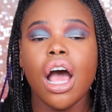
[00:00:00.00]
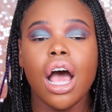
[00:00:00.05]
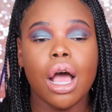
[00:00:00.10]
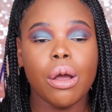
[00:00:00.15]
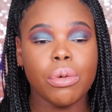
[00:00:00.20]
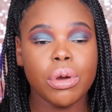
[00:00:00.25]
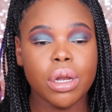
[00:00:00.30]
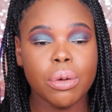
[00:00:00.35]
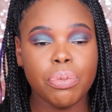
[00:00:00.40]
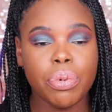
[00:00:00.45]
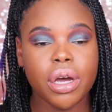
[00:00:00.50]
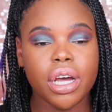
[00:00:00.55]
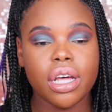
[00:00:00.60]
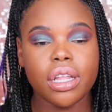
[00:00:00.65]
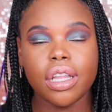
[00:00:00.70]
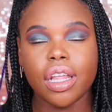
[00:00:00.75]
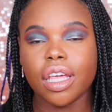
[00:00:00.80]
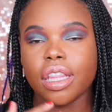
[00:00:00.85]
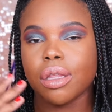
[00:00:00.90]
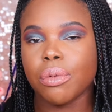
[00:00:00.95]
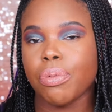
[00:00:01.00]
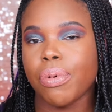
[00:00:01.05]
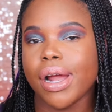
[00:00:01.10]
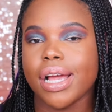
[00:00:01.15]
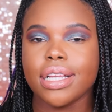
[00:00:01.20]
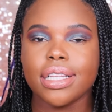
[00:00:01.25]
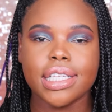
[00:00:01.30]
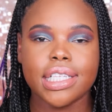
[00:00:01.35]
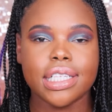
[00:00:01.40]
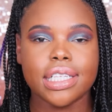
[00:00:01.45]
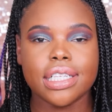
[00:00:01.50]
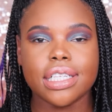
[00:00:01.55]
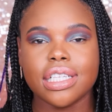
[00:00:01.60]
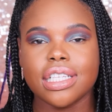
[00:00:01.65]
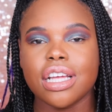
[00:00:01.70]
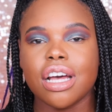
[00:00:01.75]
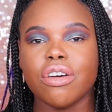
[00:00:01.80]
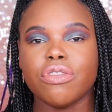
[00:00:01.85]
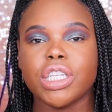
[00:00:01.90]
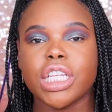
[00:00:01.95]
I'm going to put like the prices and
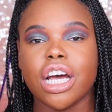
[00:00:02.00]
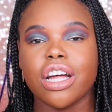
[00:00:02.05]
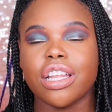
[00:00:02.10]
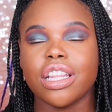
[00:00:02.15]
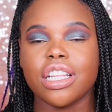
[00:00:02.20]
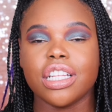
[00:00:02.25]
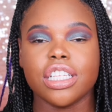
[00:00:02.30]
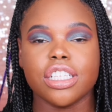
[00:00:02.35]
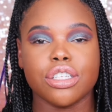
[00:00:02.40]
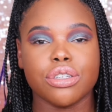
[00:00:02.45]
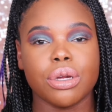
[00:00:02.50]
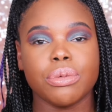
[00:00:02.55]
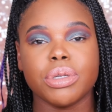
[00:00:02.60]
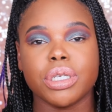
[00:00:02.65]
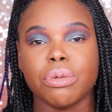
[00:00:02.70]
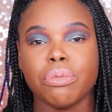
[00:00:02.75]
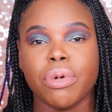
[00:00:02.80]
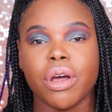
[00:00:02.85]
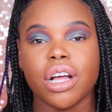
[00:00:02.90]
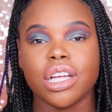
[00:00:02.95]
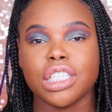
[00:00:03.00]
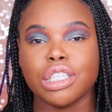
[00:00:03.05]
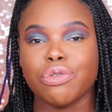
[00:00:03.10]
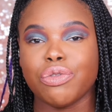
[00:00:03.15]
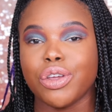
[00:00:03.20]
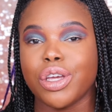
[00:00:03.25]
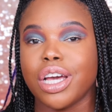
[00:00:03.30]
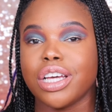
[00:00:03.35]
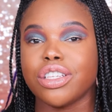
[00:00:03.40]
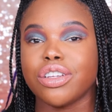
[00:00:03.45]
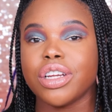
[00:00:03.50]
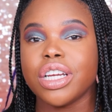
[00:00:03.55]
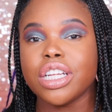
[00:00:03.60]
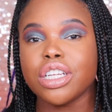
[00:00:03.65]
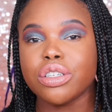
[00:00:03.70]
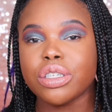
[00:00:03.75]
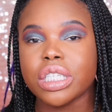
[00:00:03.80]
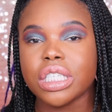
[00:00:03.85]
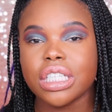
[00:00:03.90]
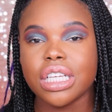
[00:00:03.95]
stuff down in the description box if you guys are
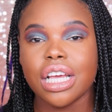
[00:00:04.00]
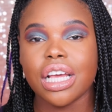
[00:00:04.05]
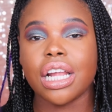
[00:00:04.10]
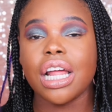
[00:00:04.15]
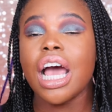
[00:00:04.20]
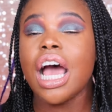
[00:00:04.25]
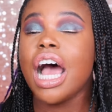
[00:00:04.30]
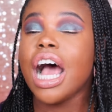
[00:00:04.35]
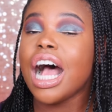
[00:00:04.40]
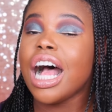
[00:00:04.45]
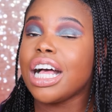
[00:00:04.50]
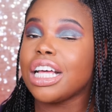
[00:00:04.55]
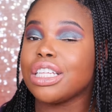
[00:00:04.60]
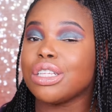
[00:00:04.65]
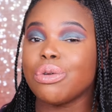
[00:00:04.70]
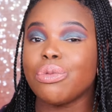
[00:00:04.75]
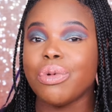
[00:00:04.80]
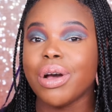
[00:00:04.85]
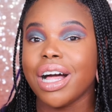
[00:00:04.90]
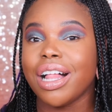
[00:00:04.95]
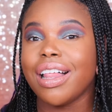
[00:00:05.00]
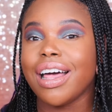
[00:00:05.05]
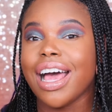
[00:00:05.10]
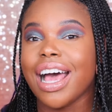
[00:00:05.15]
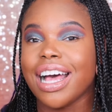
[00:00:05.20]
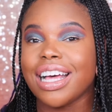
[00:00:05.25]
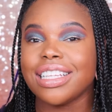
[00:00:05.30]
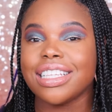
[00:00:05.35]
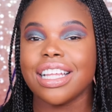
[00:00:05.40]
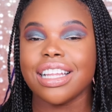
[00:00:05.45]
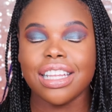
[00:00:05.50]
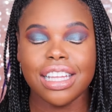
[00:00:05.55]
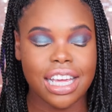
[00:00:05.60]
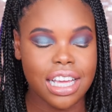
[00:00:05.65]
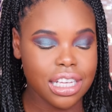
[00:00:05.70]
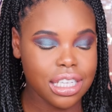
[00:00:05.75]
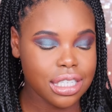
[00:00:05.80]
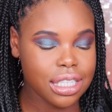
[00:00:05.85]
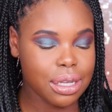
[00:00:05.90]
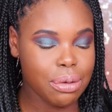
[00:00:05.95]
interested, as well as
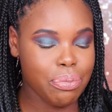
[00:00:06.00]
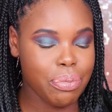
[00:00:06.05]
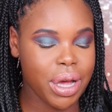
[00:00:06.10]
links.